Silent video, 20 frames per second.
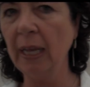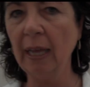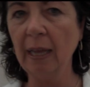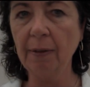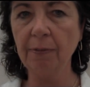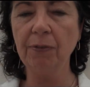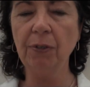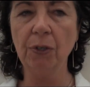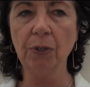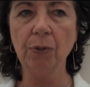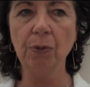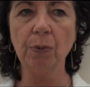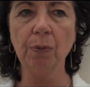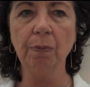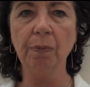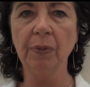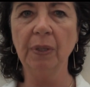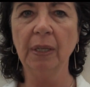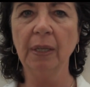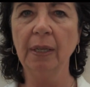to have to
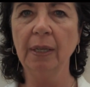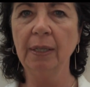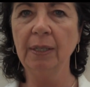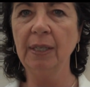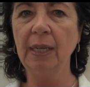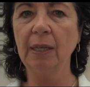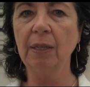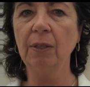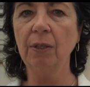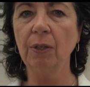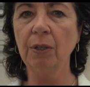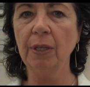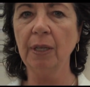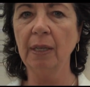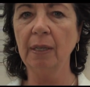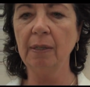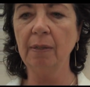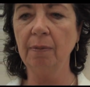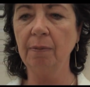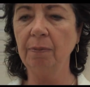take a look
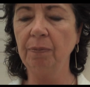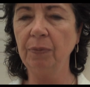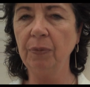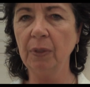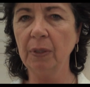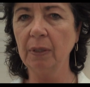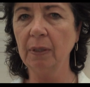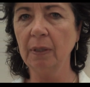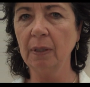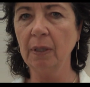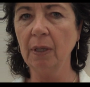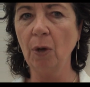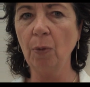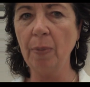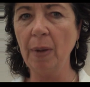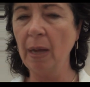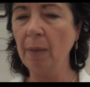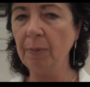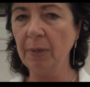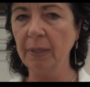at
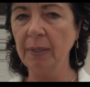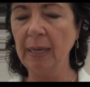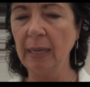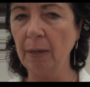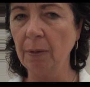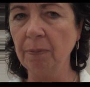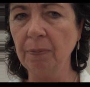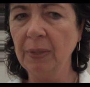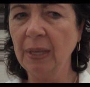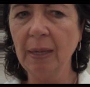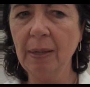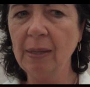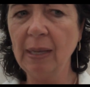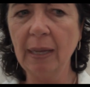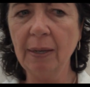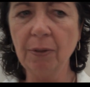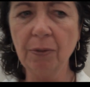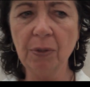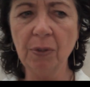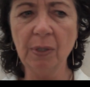Obama now.
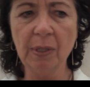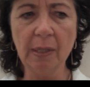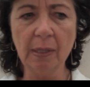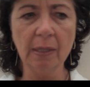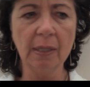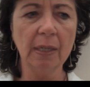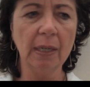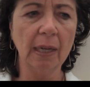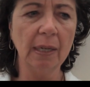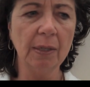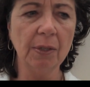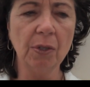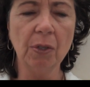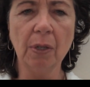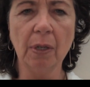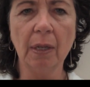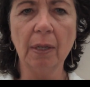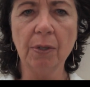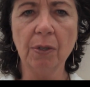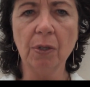I don't see a
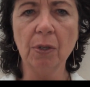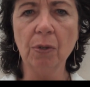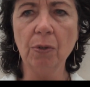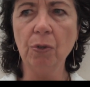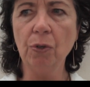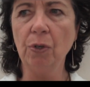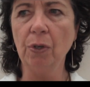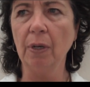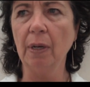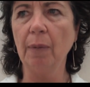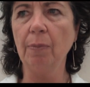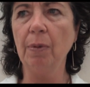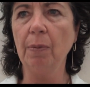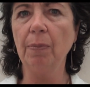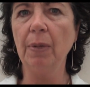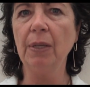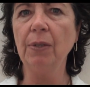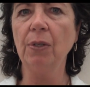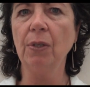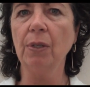solution. I mean,
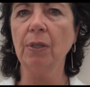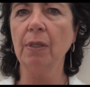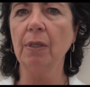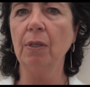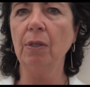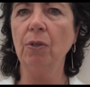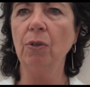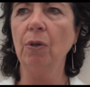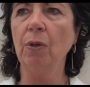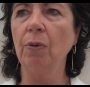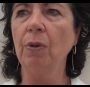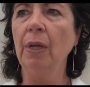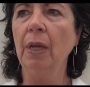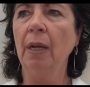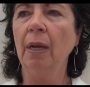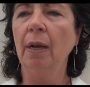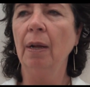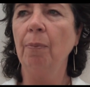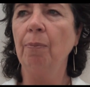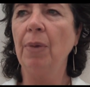basically, you know,
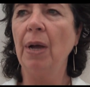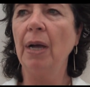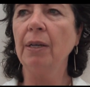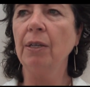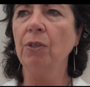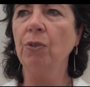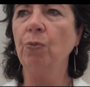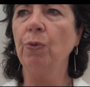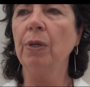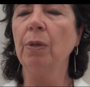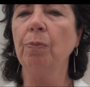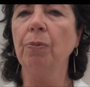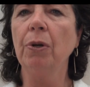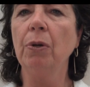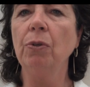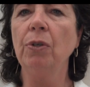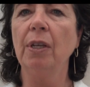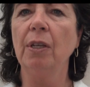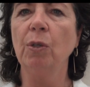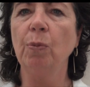Baucus, we can
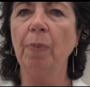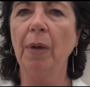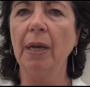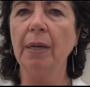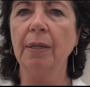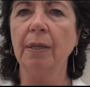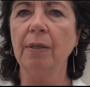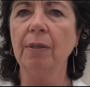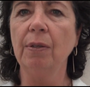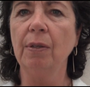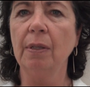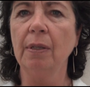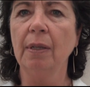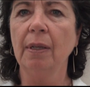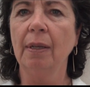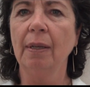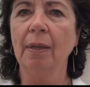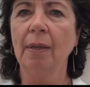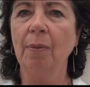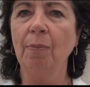protest Baucus,
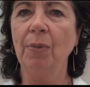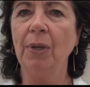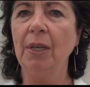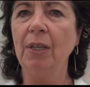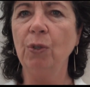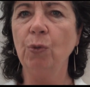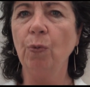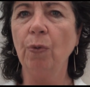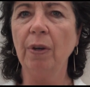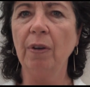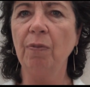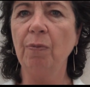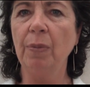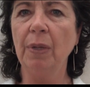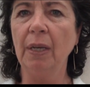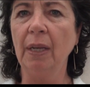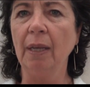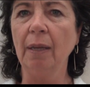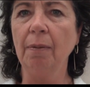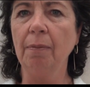but he's one of
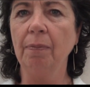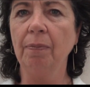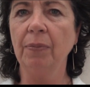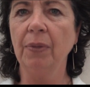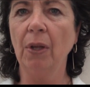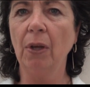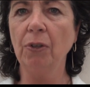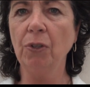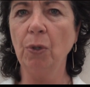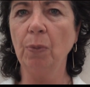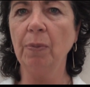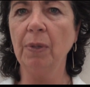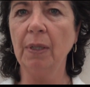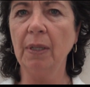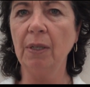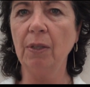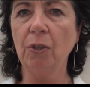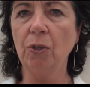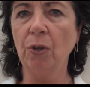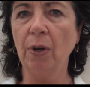many.
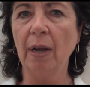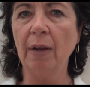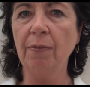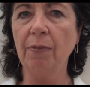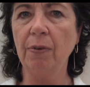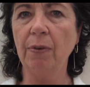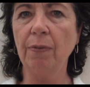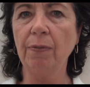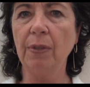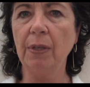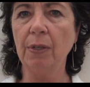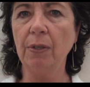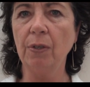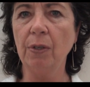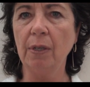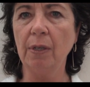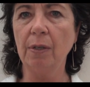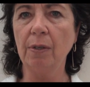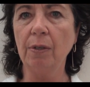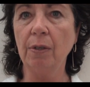Ultimately, the driver of
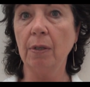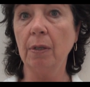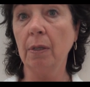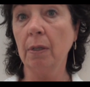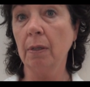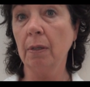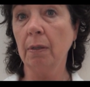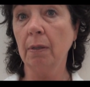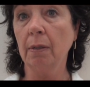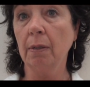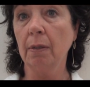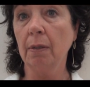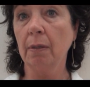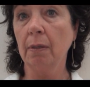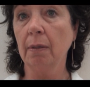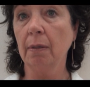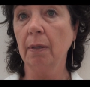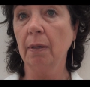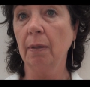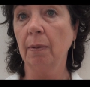this is
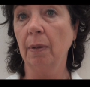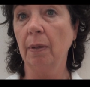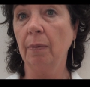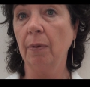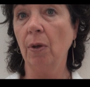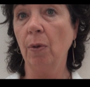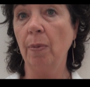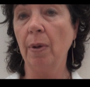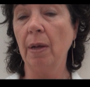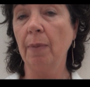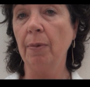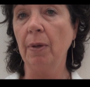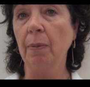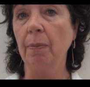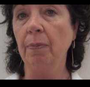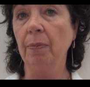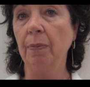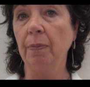Obama.